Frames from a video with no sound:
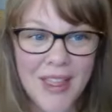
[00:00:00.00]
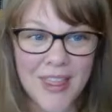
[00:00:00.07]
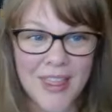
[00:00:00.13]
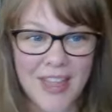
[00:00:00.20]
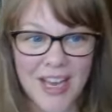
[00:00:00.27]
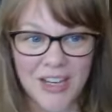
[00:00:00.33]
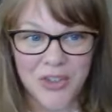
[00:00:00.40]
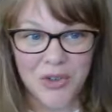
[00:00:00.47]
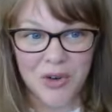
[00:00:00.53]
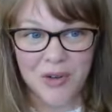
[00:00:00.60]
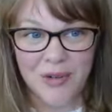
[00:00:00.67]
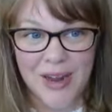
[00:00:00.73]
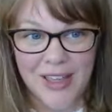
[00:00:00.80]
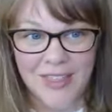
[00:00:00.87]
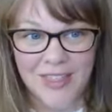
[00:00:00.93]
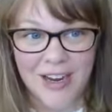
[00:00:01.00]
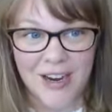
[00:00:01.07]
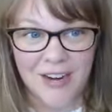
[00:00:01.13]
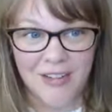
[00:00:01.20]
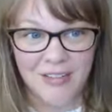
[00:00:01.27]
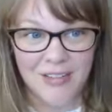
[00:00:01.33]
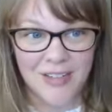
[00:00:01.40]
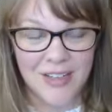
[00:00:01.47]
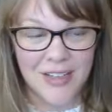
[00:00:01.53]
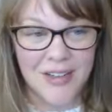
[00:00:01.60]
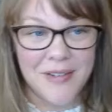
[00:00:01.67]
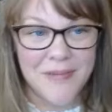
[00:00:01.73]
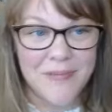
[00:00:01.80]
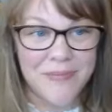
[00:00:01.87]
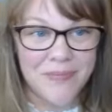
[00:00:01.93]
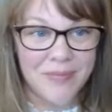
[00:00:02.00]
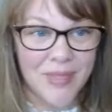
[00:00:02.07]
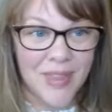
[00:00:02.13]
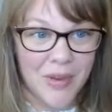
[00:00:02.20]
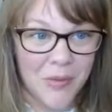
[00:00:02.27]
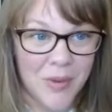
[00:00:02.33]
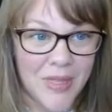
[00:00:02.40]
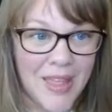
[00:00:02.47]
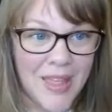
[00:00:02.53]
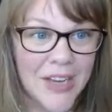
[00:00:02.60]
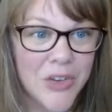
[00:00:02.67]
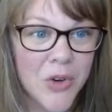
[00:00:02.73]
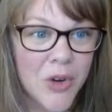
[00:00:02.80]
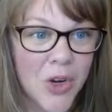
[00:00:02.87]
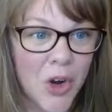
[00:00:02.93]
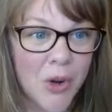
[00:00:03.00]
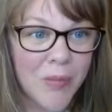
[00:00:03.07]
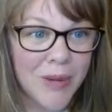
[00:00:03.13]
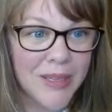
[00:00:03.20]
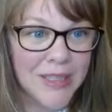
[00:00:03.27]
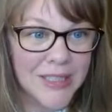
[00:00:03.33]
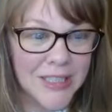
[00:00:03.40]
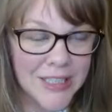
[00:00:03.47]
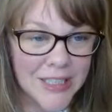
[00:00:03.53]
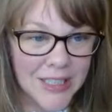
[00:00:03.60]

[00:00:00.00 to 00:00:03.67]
That door right there, when that door opens,